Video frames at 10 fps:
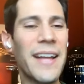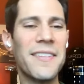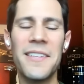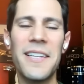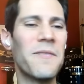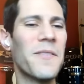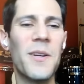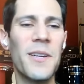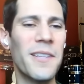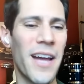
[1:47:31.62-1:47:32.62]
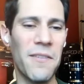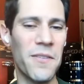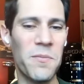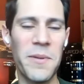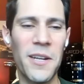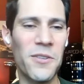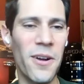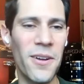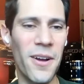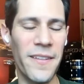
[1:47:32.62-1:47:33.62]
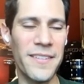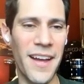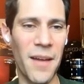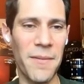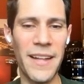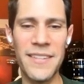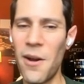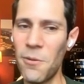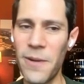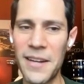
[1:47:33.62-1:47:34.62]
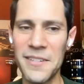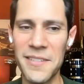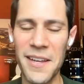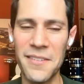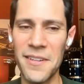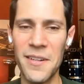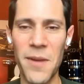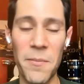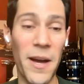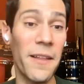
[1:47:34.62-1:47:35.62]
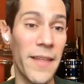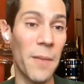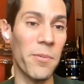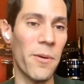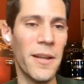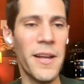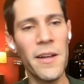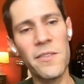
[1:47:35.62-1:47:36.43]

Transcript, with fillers: get to live the good life of being drunk all the time. And that's how I rationalized it in my mind at that point.